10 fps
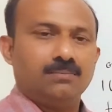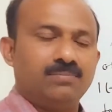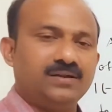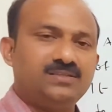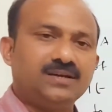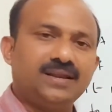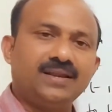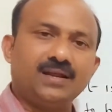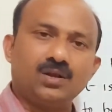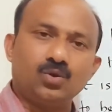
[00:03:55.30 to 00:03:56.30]
Budgetary
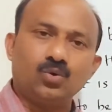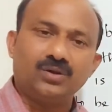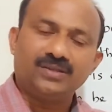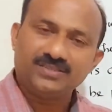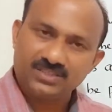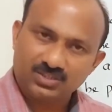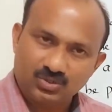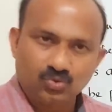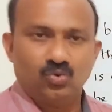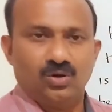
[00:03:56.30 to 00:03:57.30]
control is a
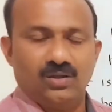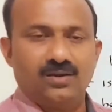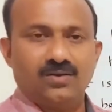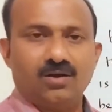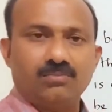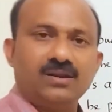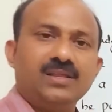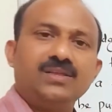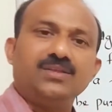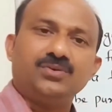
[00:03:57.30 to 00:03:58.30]
tool
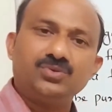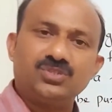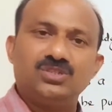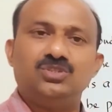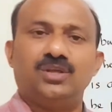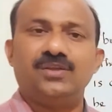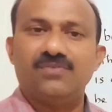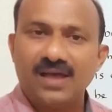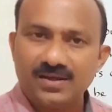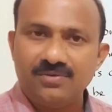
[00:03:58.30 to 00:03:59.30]
normally used to
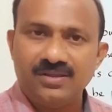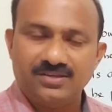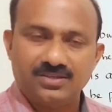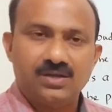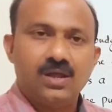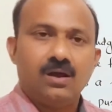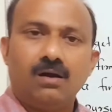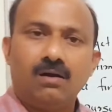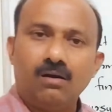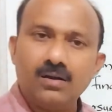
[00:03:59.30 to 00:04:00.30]
evaluate
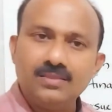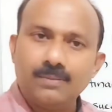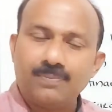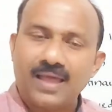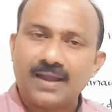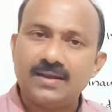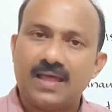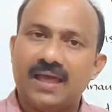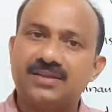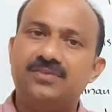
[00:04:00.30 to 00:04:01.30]
all the planned
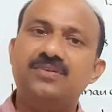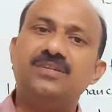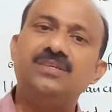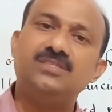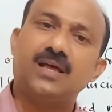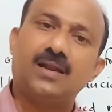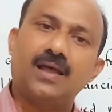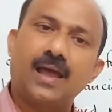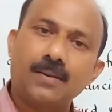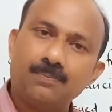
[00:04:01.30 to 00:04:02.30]
activities are
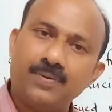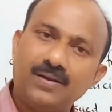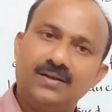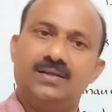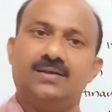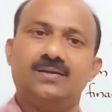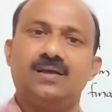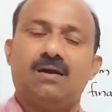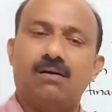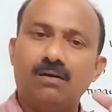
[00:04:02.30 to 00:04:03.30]
happened.
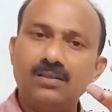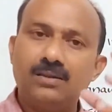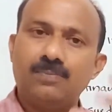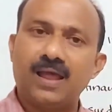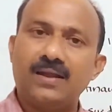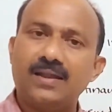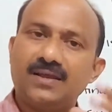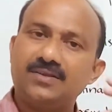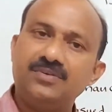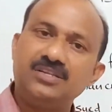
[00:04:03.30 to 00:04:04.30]
All the planned
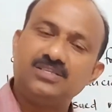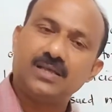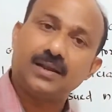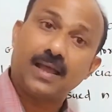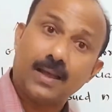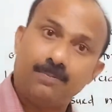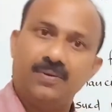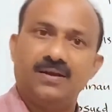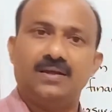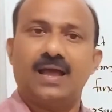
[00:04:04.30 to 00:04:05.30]
activities are
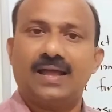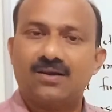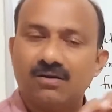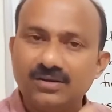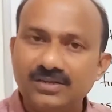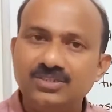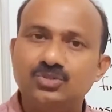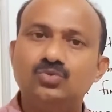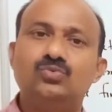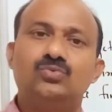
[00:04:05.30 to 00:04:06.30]
happened according
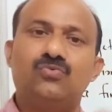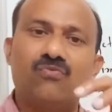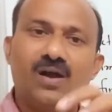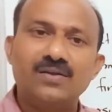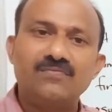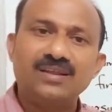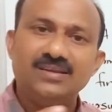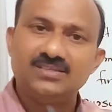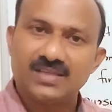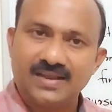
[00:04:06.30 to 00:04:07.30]
to what we
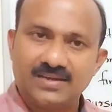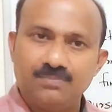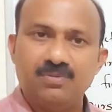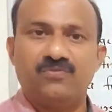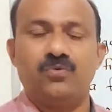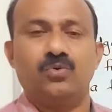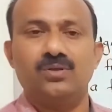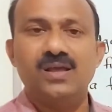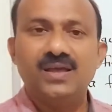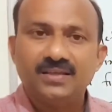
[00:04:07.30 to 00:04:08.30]
decided before.
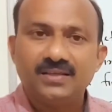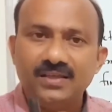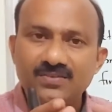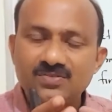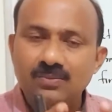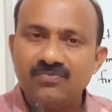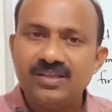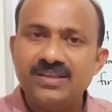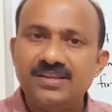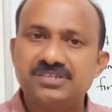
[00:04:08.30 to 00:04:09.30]
If some
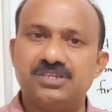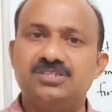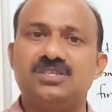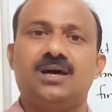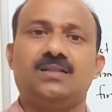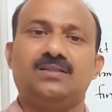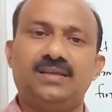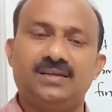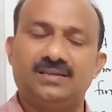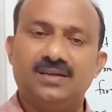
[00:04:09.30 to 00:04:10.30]
variations are
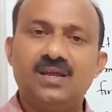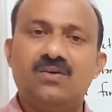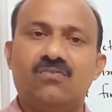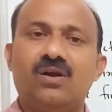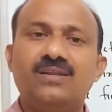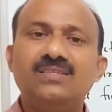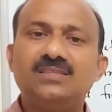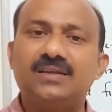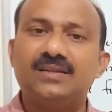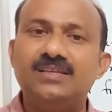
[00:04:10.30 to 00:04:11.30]
there, what is
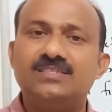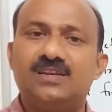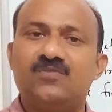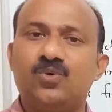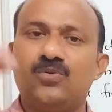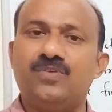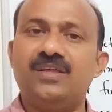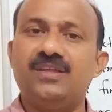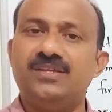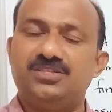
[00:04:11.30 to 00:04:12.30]
the reason for
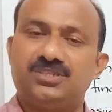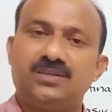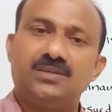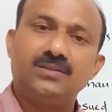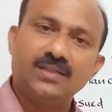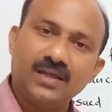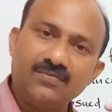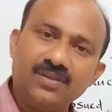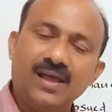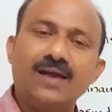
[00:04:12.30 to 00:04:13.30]
variation? That
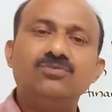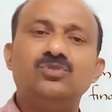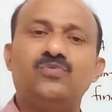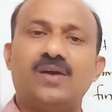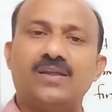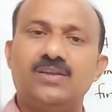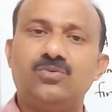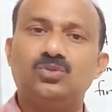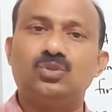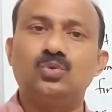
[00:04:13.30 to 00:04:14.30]
we have to find
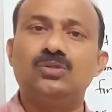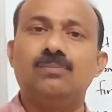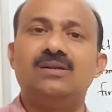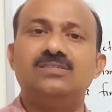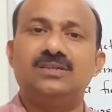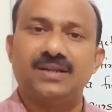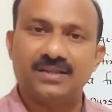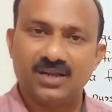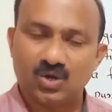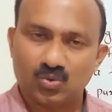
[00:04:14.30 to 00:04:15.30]
out through the budgetary
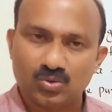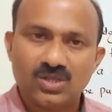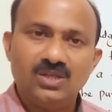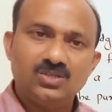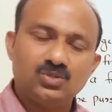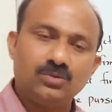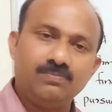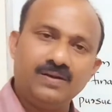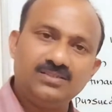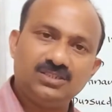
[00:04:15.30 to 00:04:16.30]
control. So
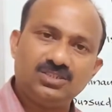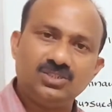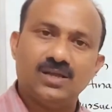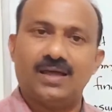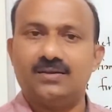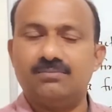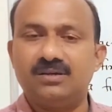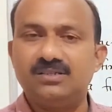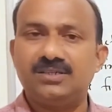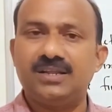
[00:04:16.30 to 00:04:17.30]
budget and
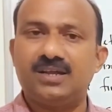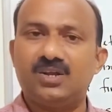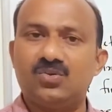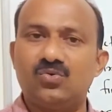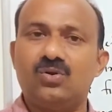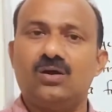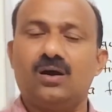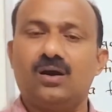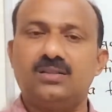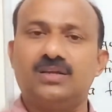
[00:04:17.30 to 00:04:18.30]
budgetary control
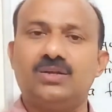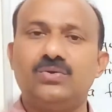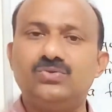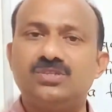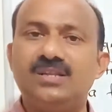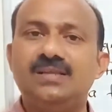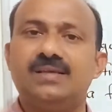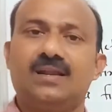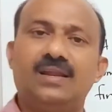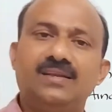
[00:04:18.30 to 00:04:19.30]
are the closely
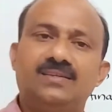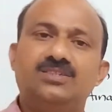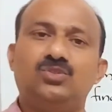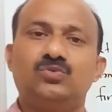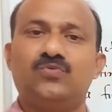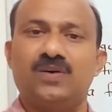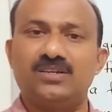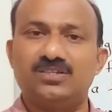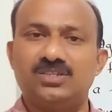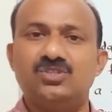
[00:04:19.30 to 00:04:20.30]
related to
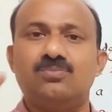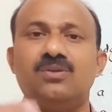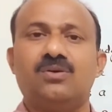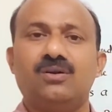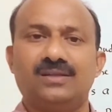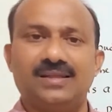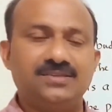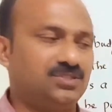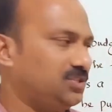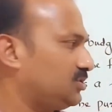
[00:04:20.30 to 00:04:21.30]
functions of the
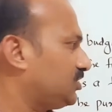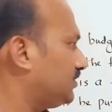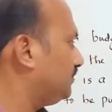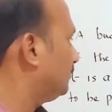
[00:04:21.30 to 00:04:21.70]
organization.